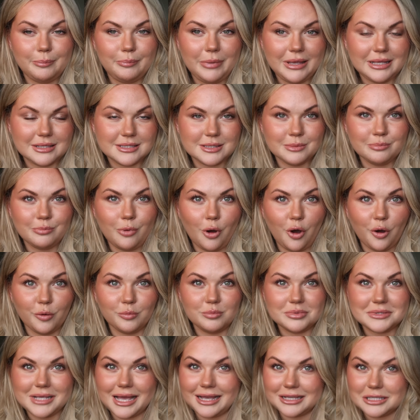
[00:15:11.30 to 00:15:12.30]
bits and
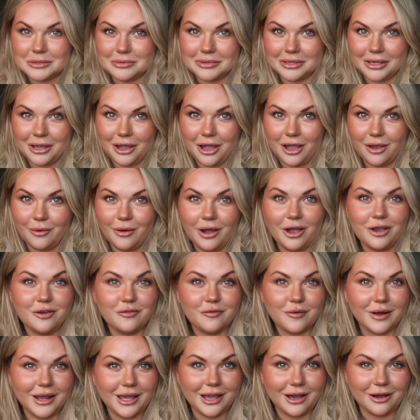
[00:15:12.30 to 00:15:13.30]
bobs as we go.
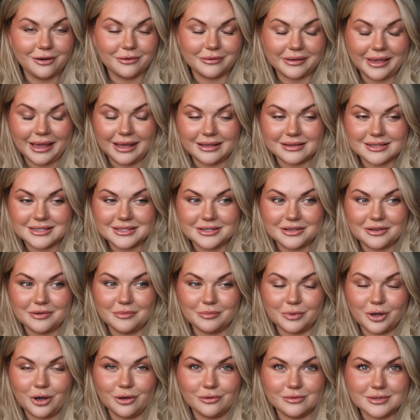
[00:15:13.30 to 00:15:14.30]
Hopefully I'll get
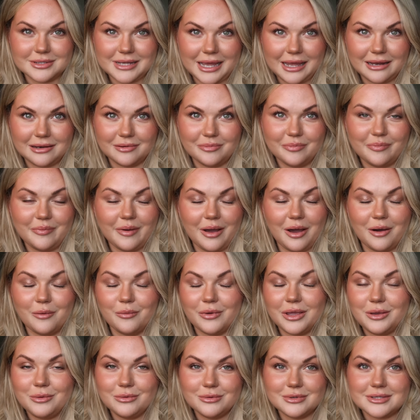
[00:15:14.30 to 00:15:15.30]
some content, but
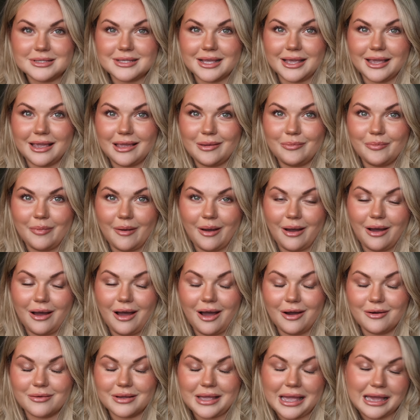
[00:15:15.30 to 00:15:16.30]
we will see. But
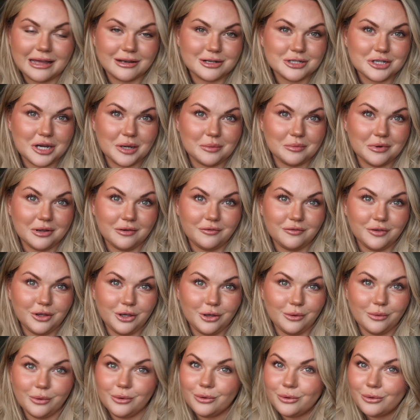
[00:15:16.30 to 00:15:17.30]
I'll catch up with
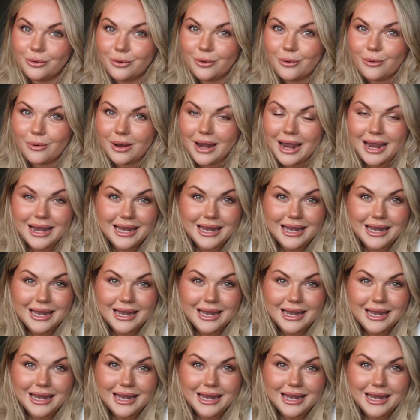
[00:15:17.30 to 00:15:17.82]
you all